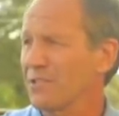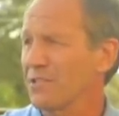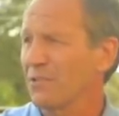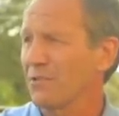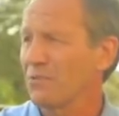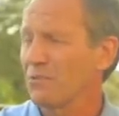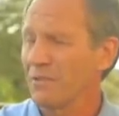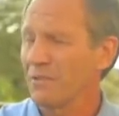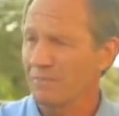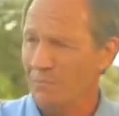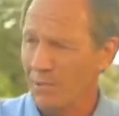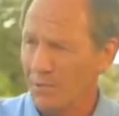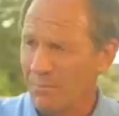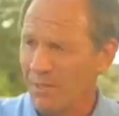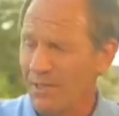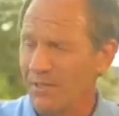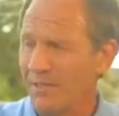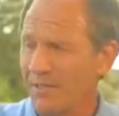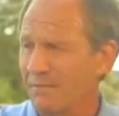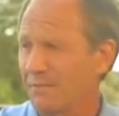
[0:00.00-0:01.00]
ago. We've been
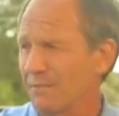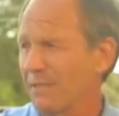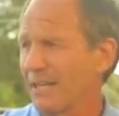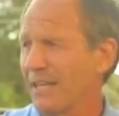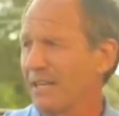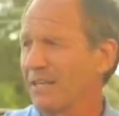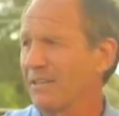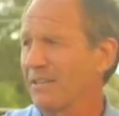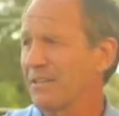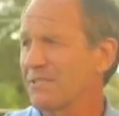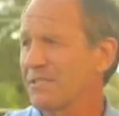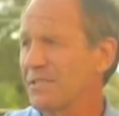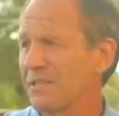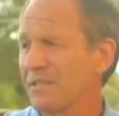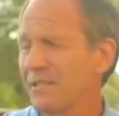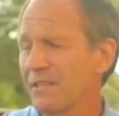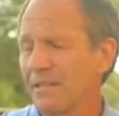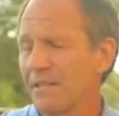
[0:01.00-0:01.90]
married for eight years.